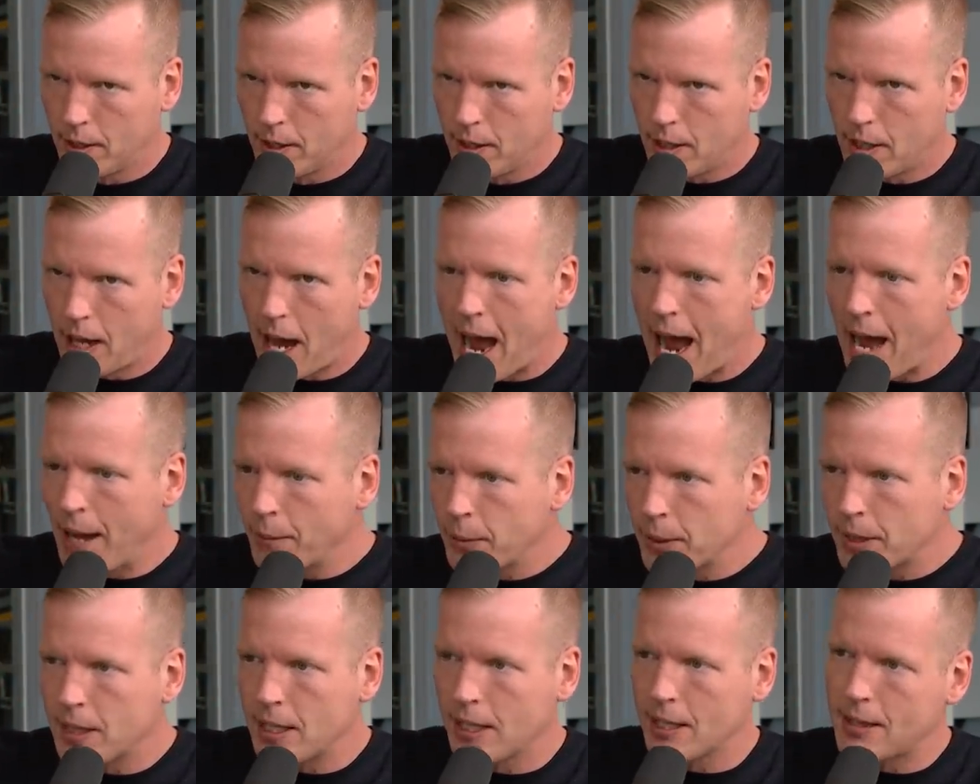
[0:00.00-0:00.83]
You know, I
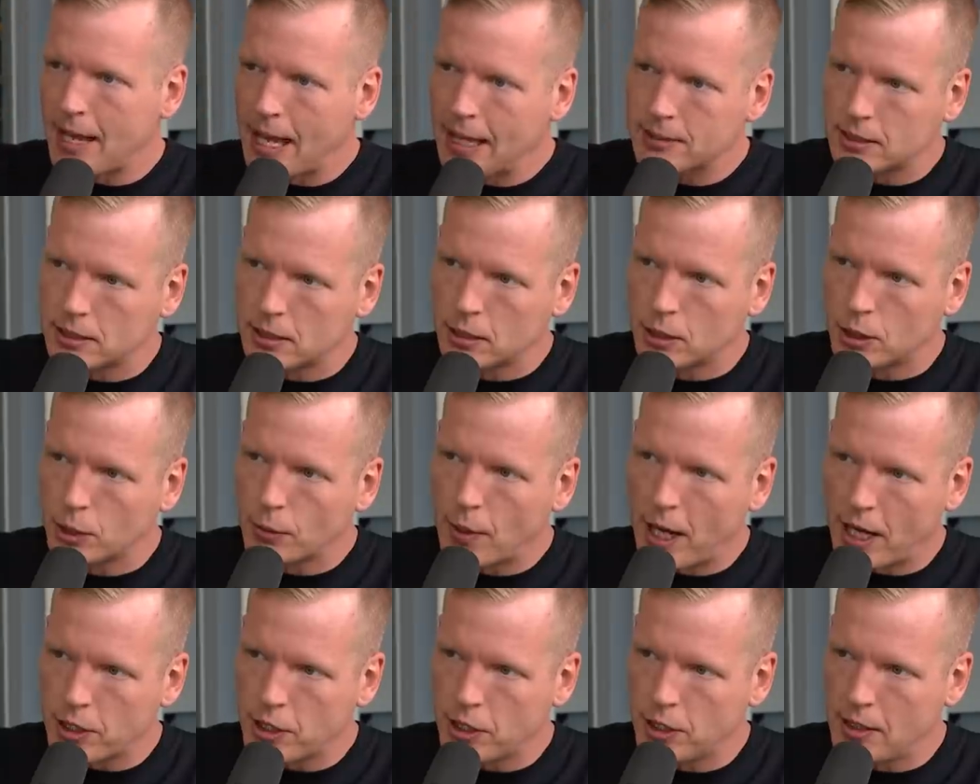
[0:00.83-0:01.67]
would think that's the
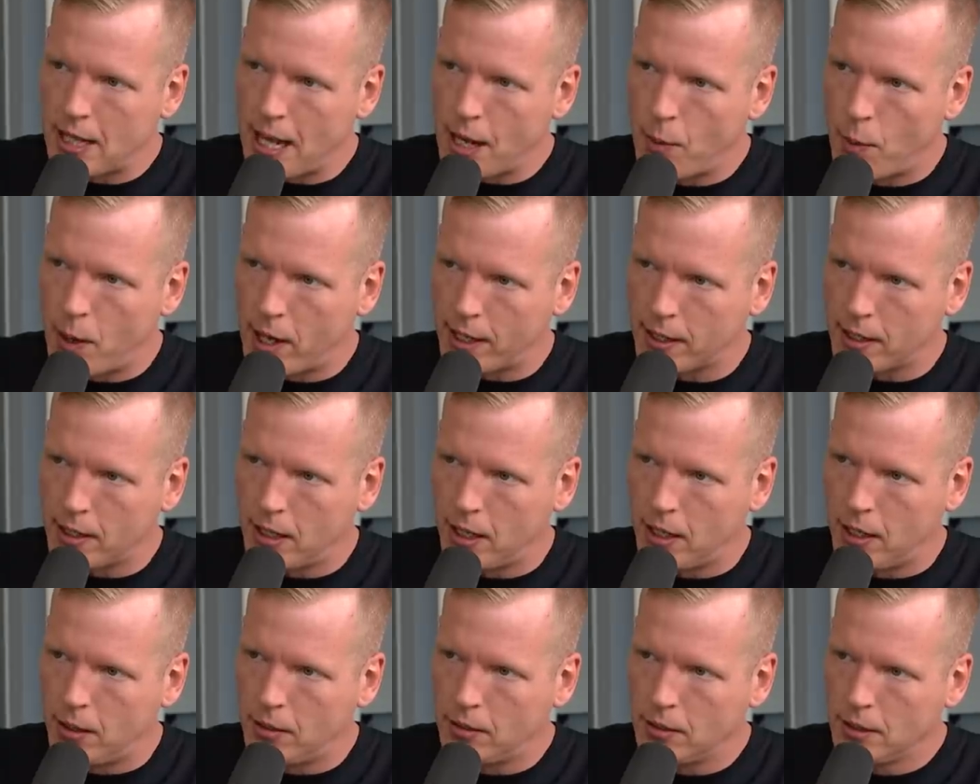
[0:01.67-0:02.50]
direction they want to
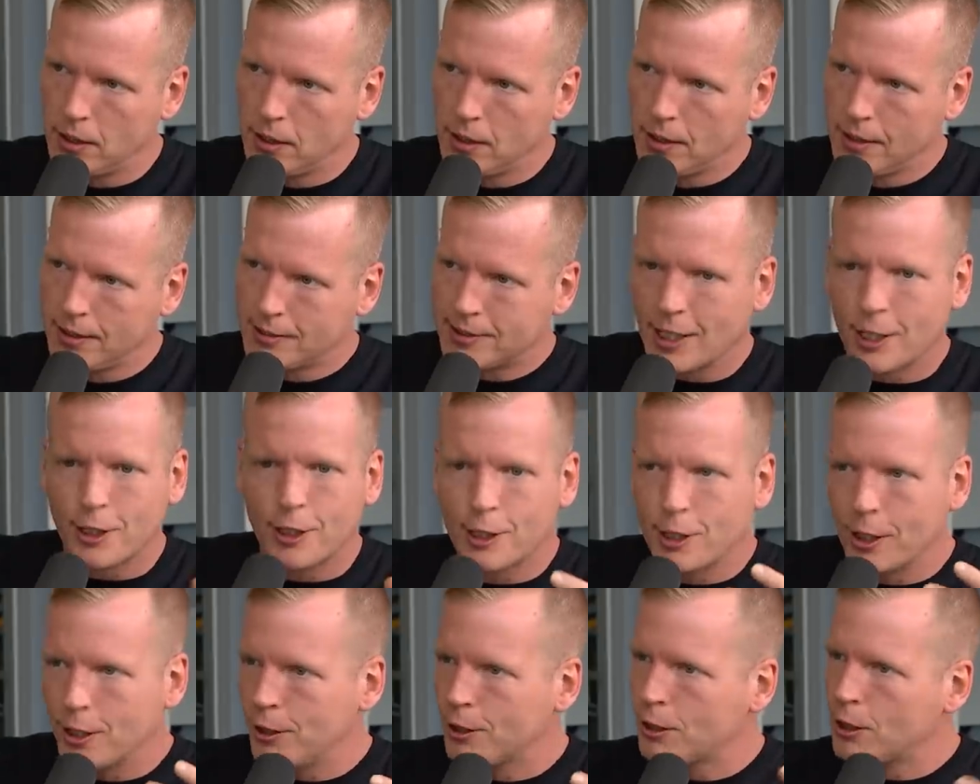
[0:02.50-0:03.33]
go. It's a
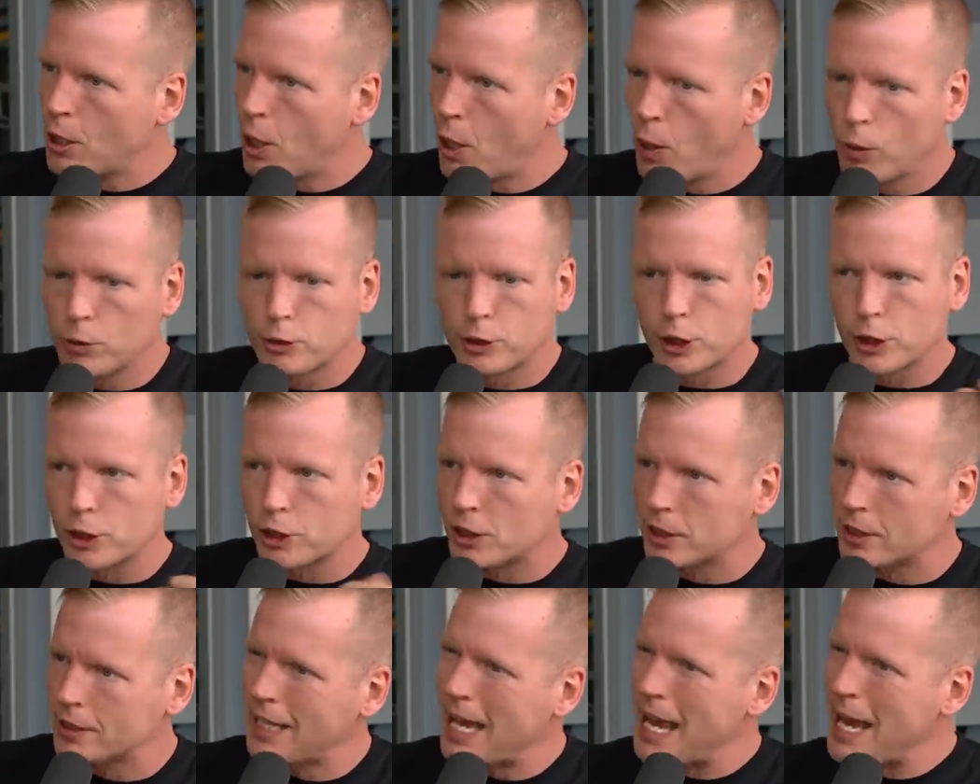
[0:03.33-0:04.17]
good culture,
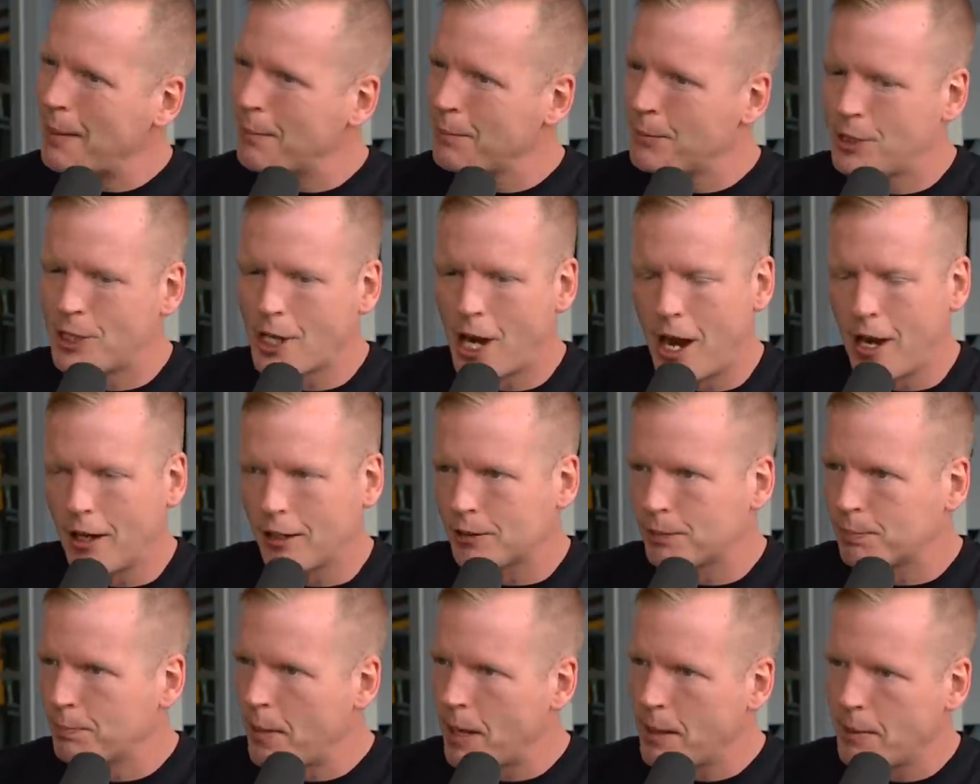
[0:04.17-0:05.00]
slam
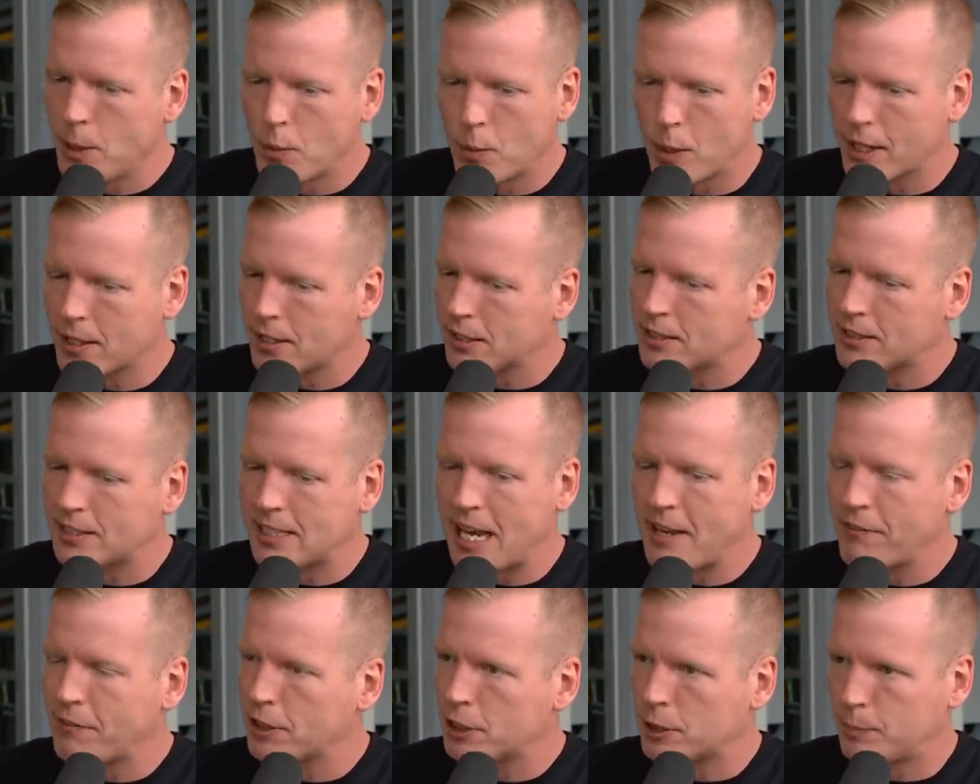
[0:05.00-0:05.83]
dunk, maybe one of the
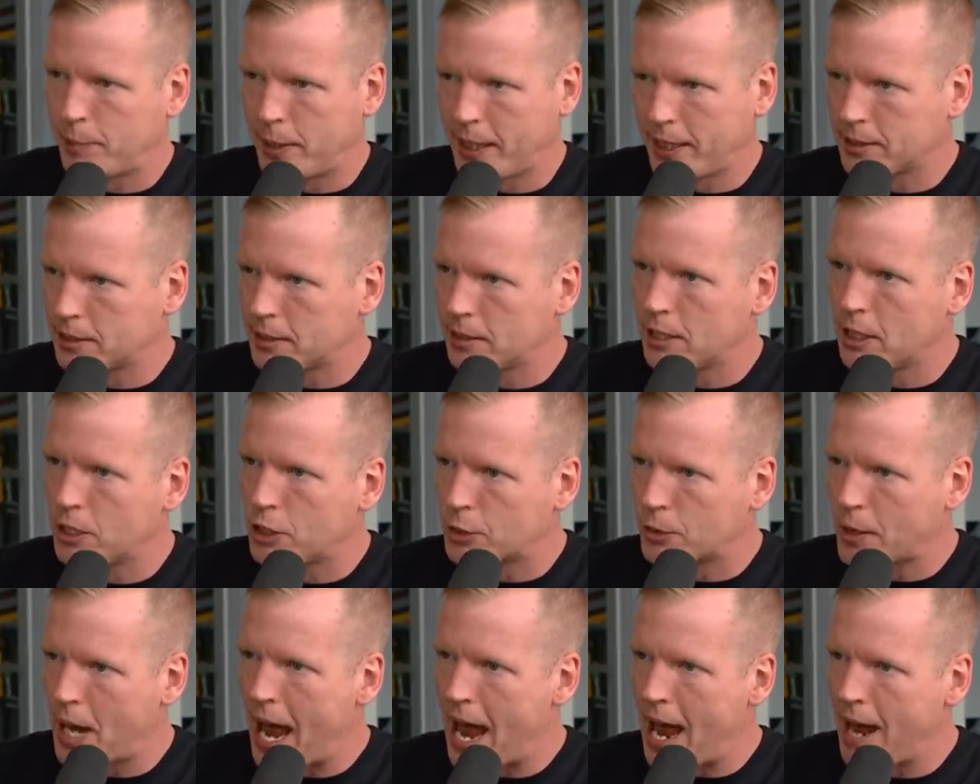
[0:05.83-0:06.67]
safest picks in the
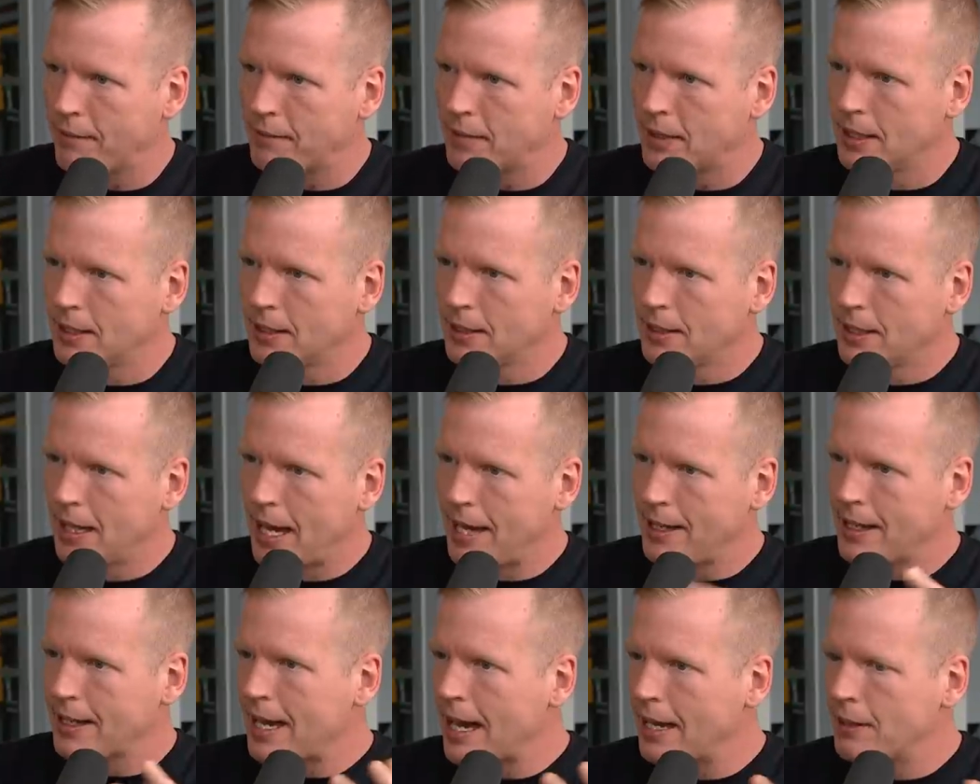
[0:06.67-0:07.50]
draft.
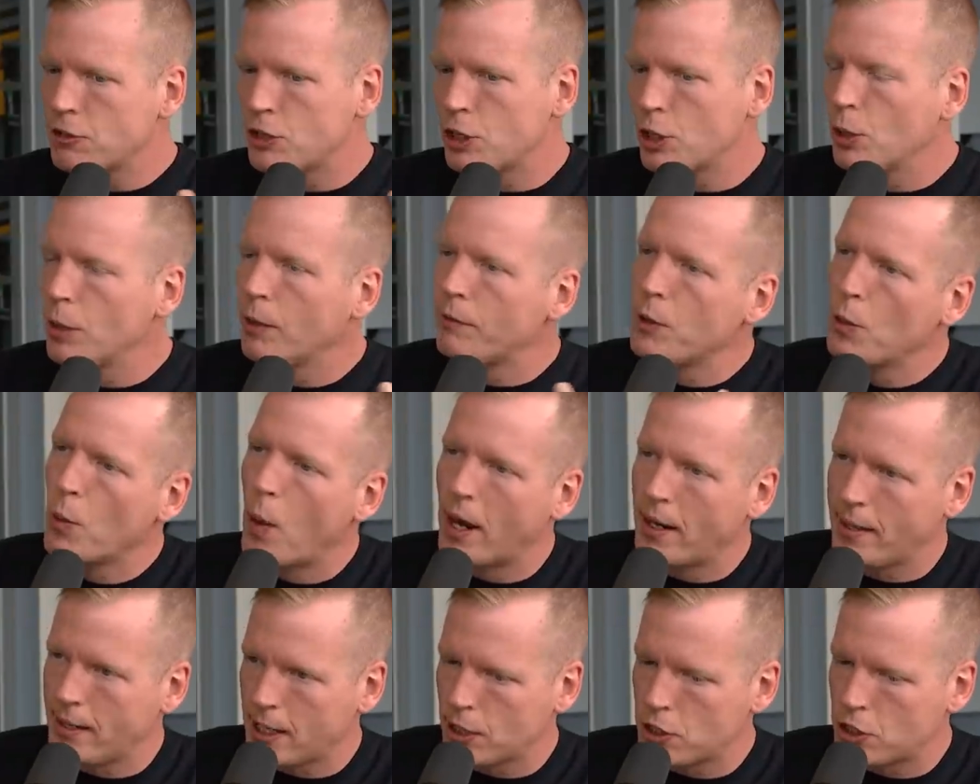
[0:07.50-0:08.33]
And again, too, if you
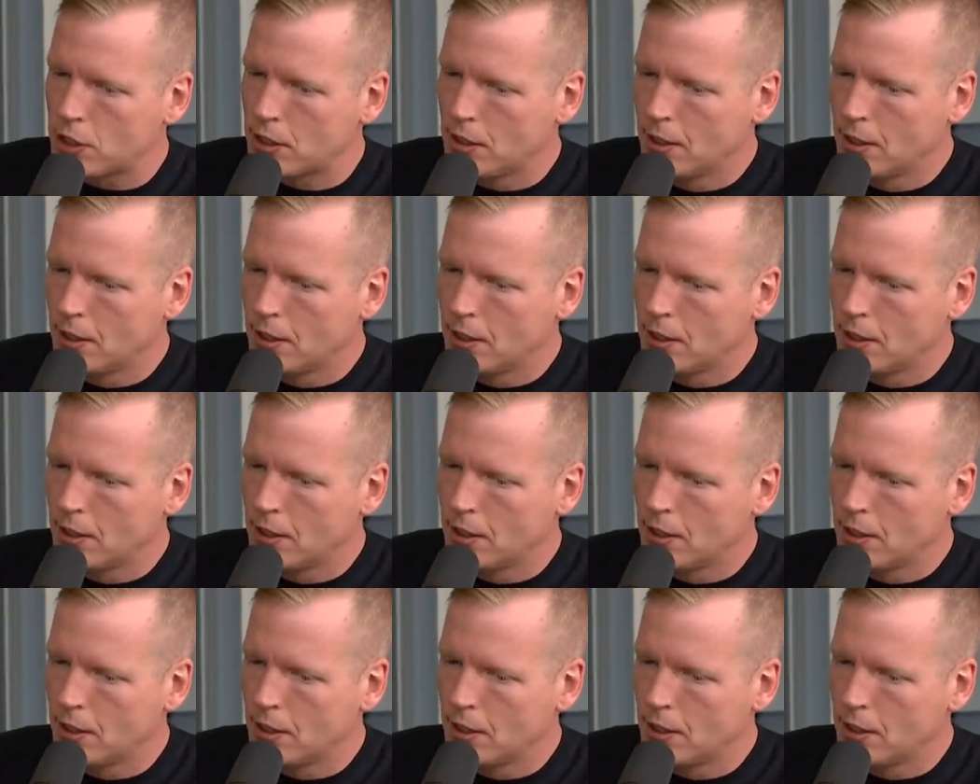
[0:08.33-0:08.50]
wanted to get,